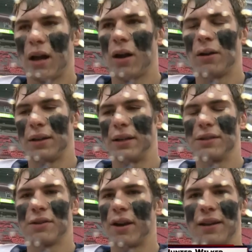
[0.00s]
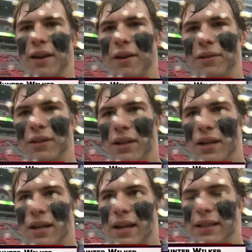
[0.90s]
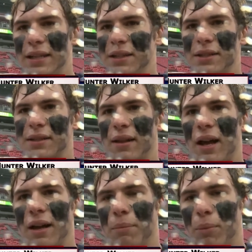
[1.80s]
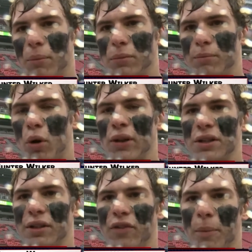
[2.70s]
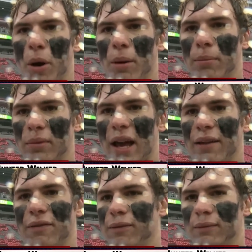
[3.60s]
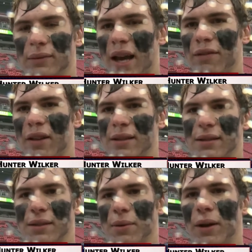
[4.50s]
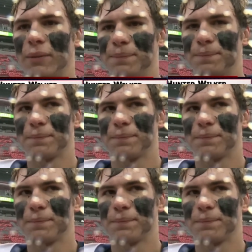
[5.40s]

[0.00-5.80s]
Oh, he's a great coach. He teaches us a lot, more than just football, life life lessons as well.